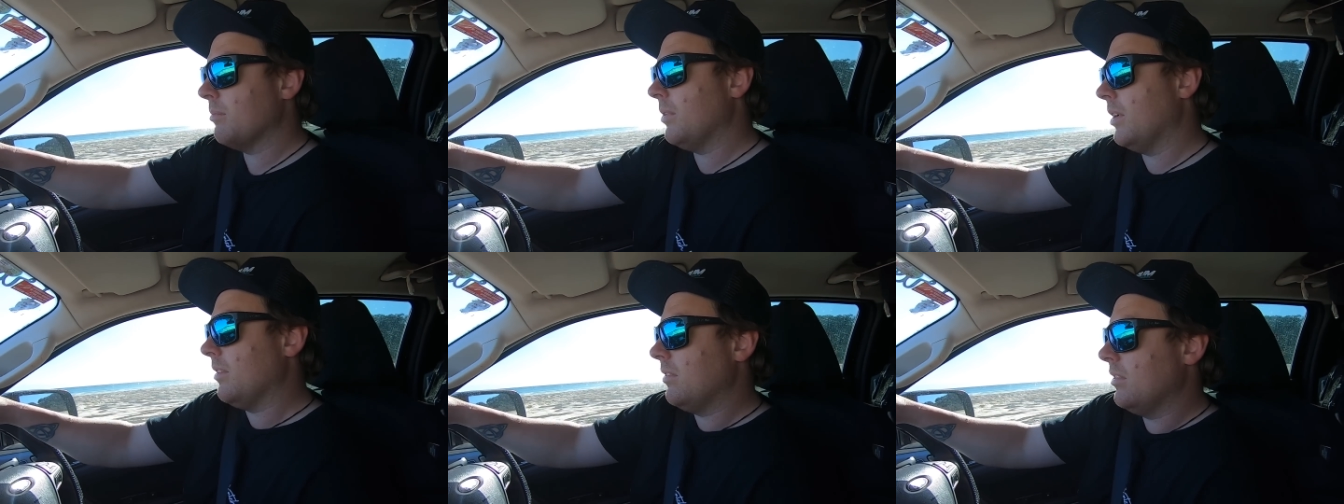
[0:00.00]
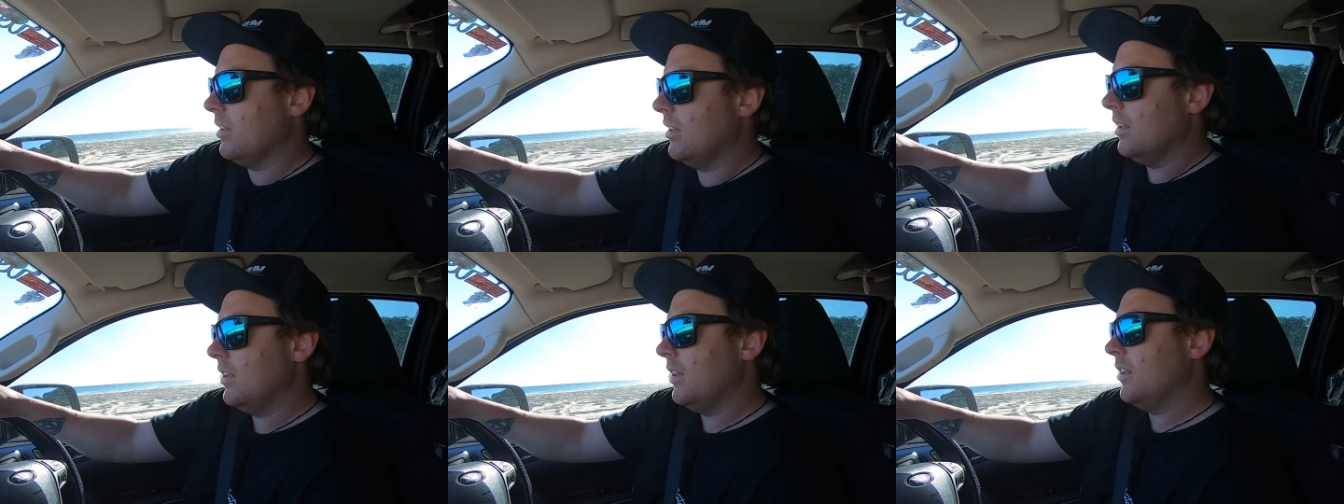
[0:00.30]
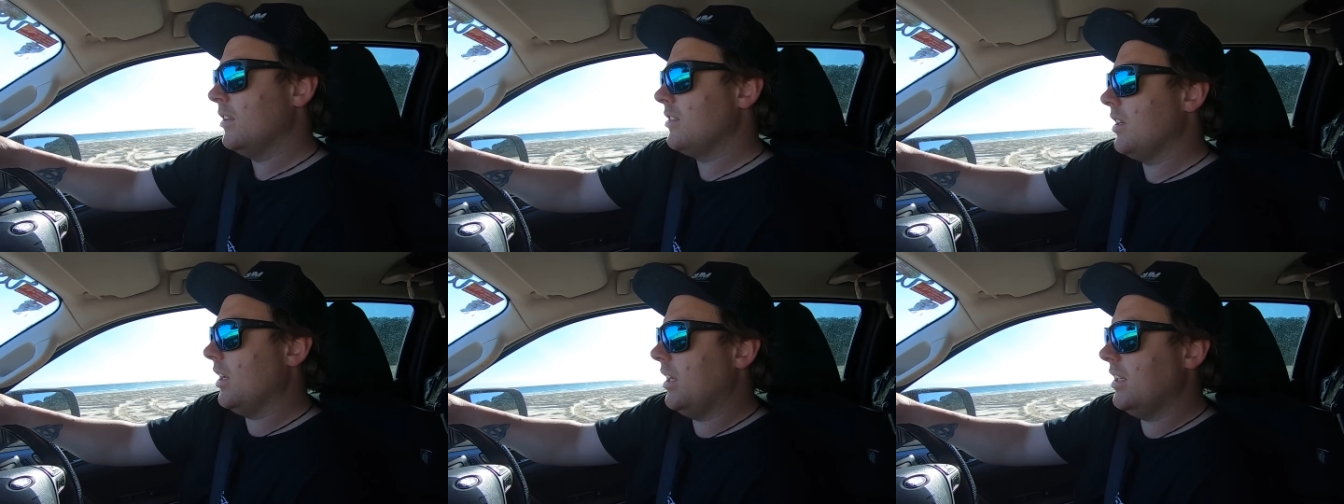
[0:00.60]
but
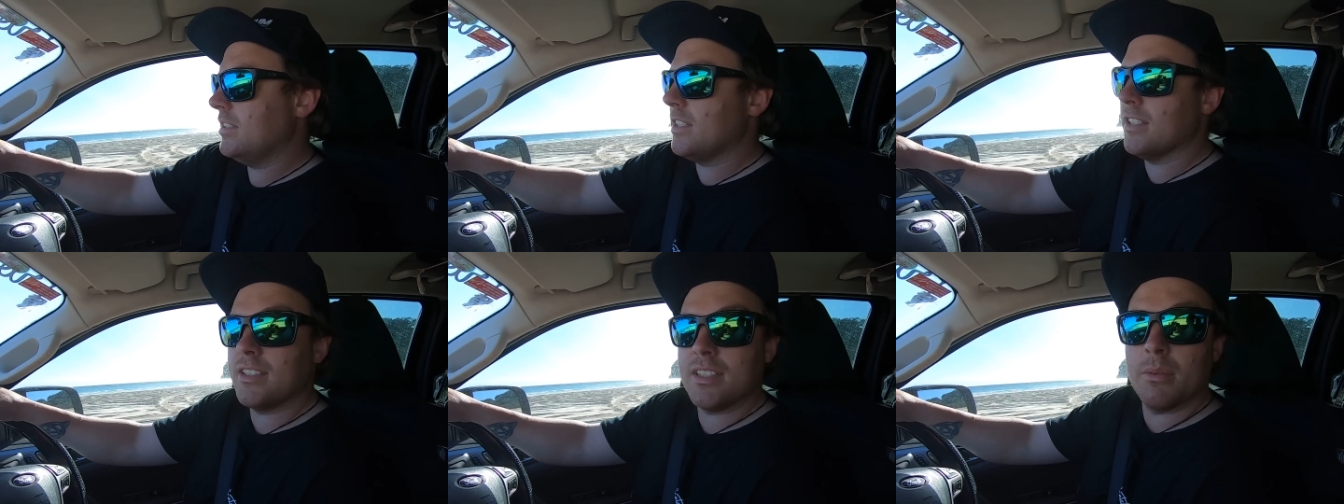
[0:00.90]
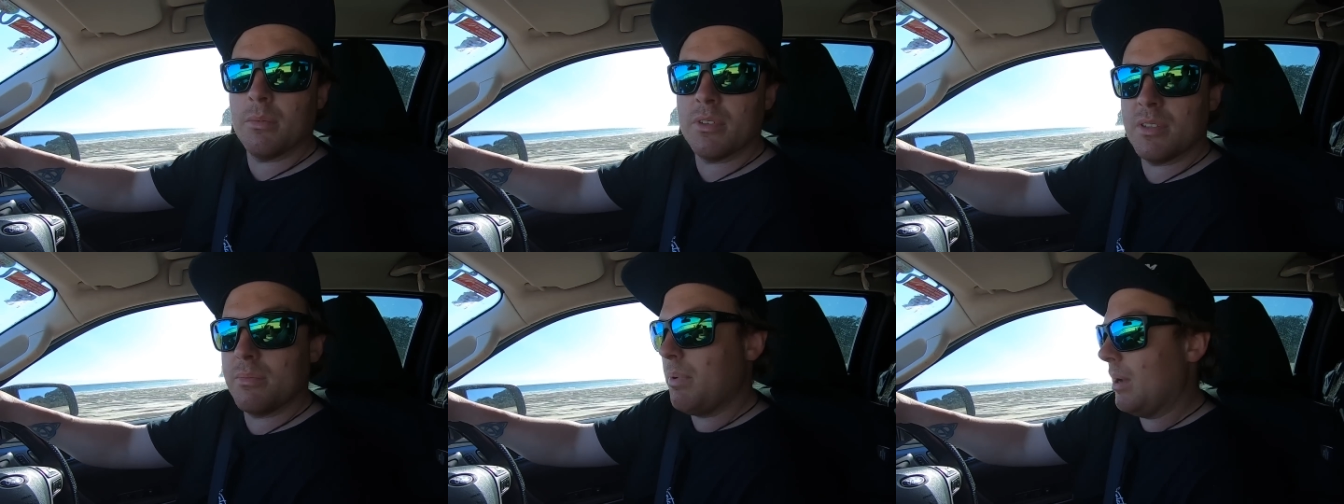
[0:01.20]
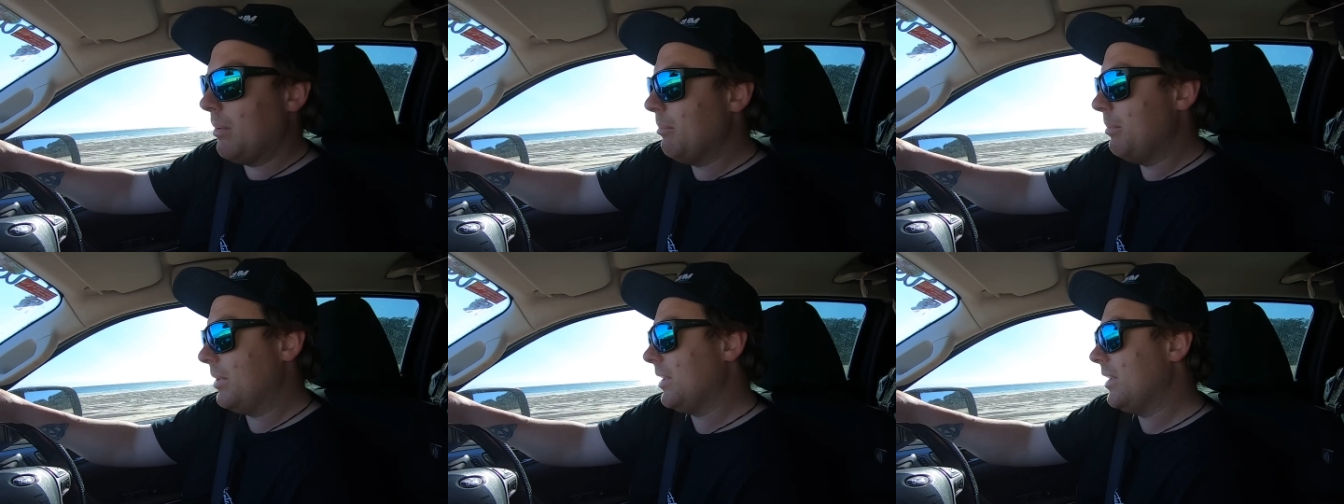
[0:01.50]
Jesus, it was
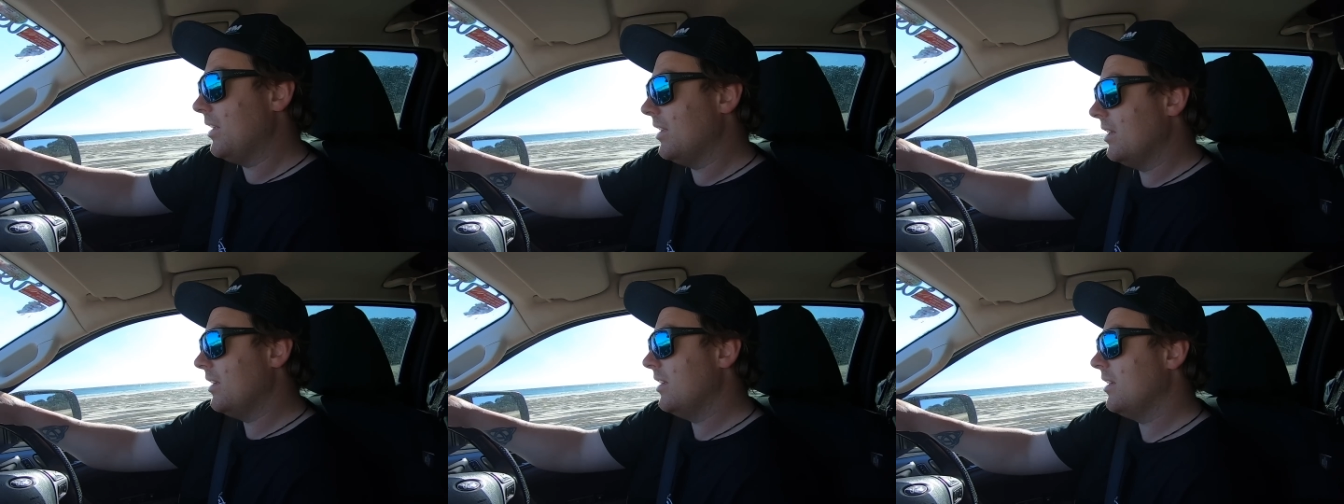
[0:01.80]
bumpy.